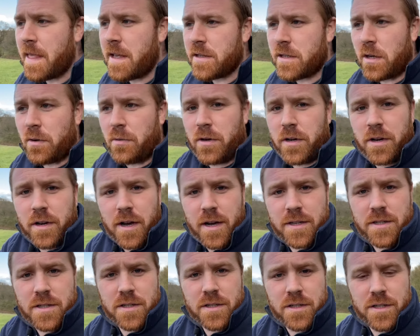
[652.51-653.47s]
so a
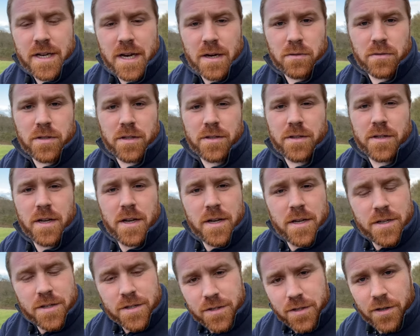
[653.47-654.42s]
nice sheltered
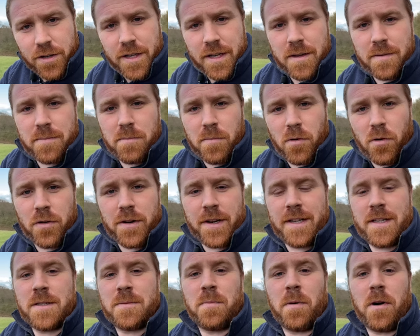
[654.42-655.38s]
sunny
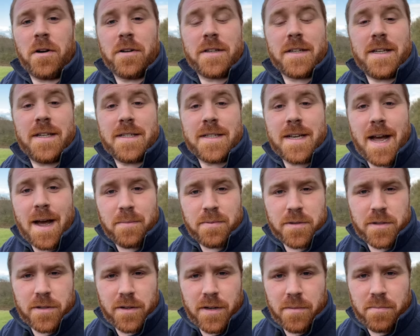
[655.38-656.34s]
morning spot is
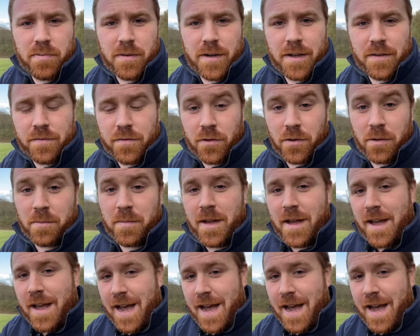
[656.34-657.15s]
absolutely brilliant for them.